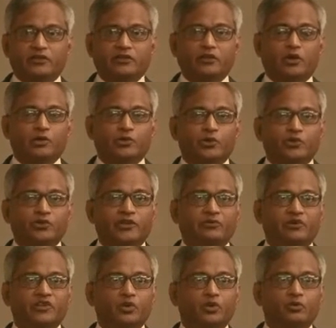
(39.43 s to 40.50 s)
Although there
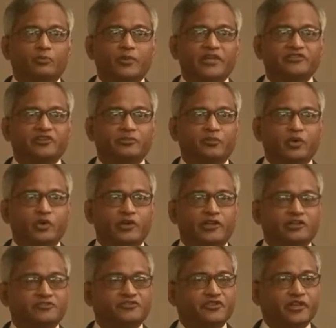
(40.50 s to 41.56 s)
were no major
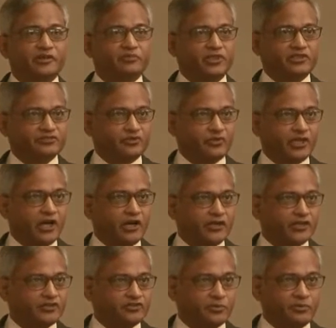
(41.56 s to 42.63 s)
political statements
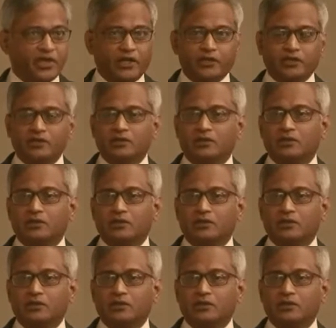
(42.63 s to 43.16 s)
regarding Japan,